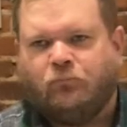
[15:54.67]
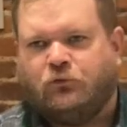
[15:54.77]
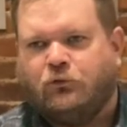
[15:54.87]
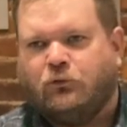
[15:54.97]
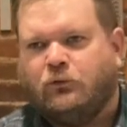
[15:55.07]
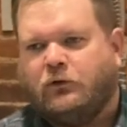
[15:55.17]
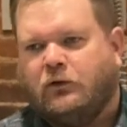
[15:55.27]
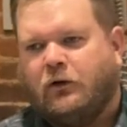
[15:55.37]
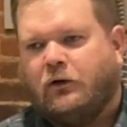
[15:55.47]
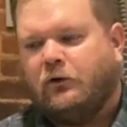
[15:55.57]
to get
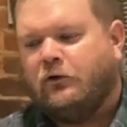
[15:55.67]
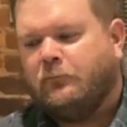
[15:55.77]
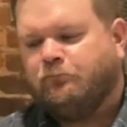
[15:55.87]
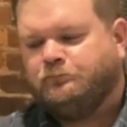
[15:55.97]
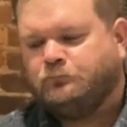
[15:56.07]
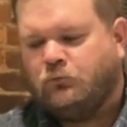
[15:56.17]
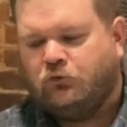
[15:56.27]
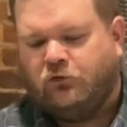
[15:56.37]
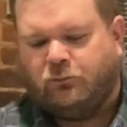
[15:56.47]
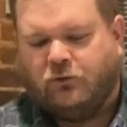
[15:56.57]
our
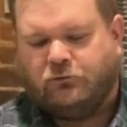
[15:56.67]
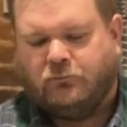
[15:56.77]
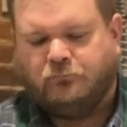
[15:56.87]
cheese melted.